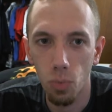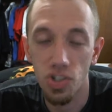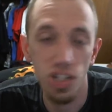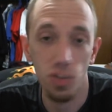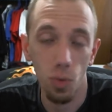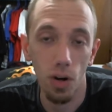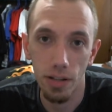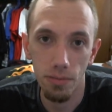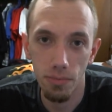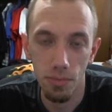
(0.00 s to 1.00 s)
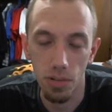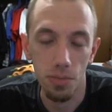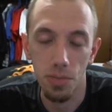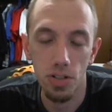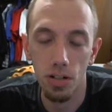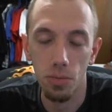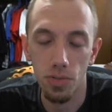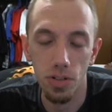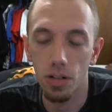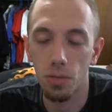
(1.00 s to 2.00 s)
She doesn't want it. Believe me, she
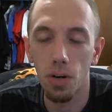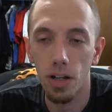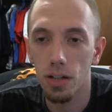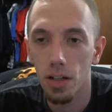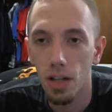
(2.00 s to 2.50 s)
didn't want it.